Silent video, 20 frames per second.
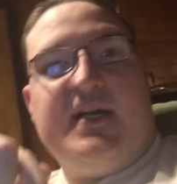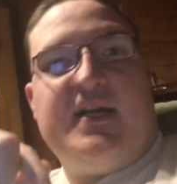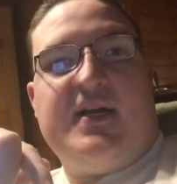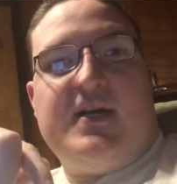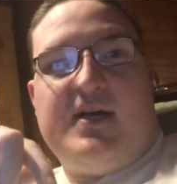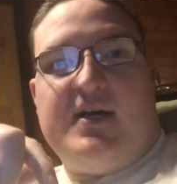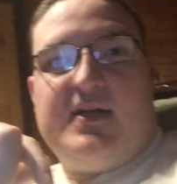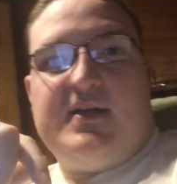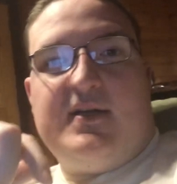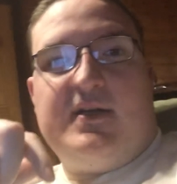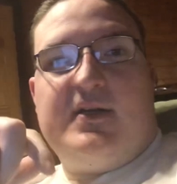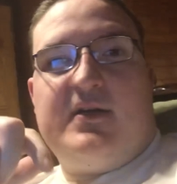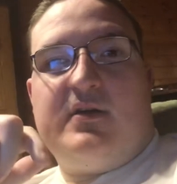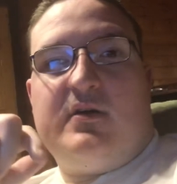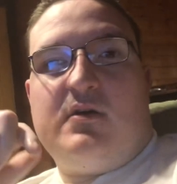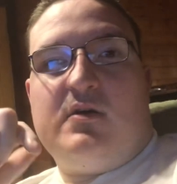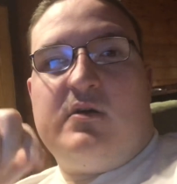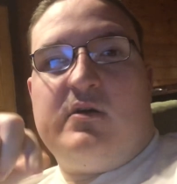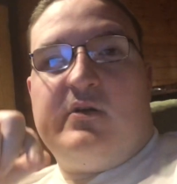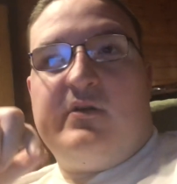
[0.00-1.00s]
got it
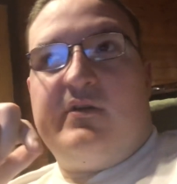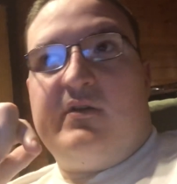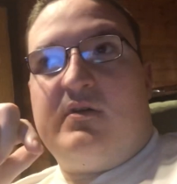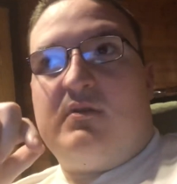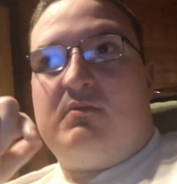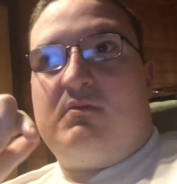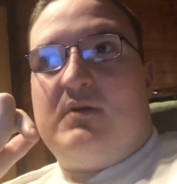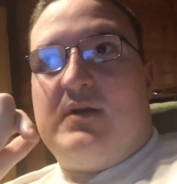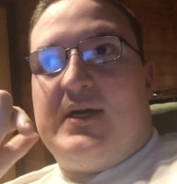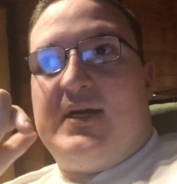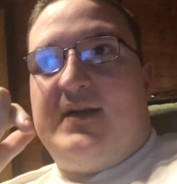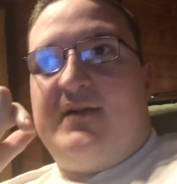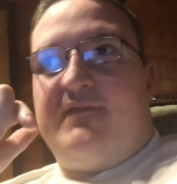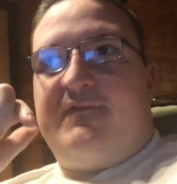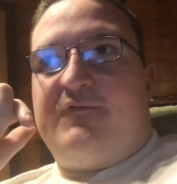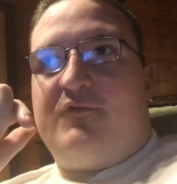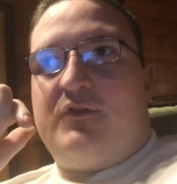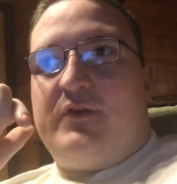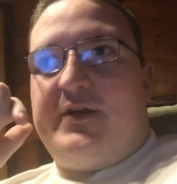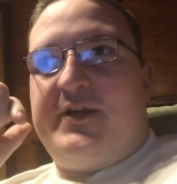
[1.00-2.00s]
on the right
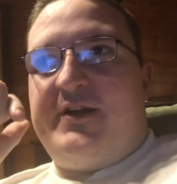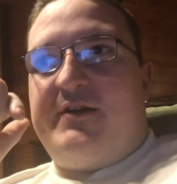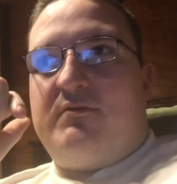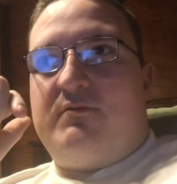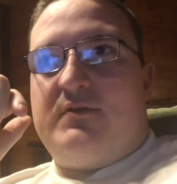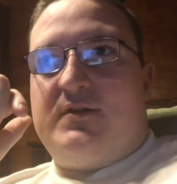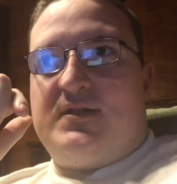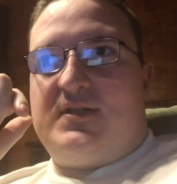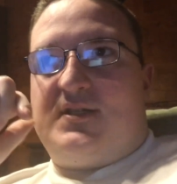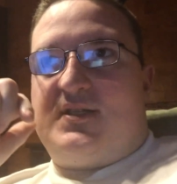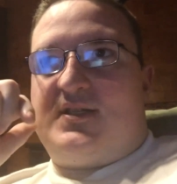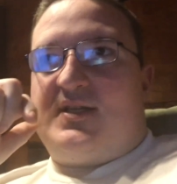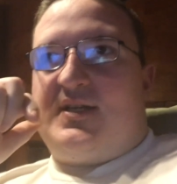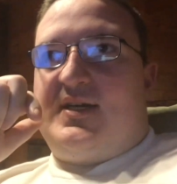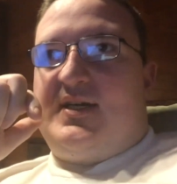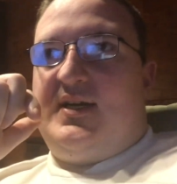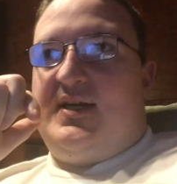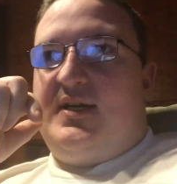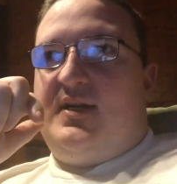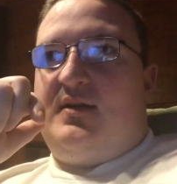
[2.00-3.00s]

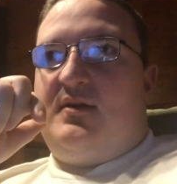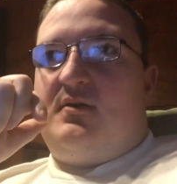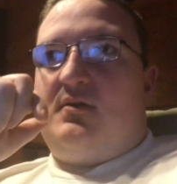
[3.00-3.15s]
frequency.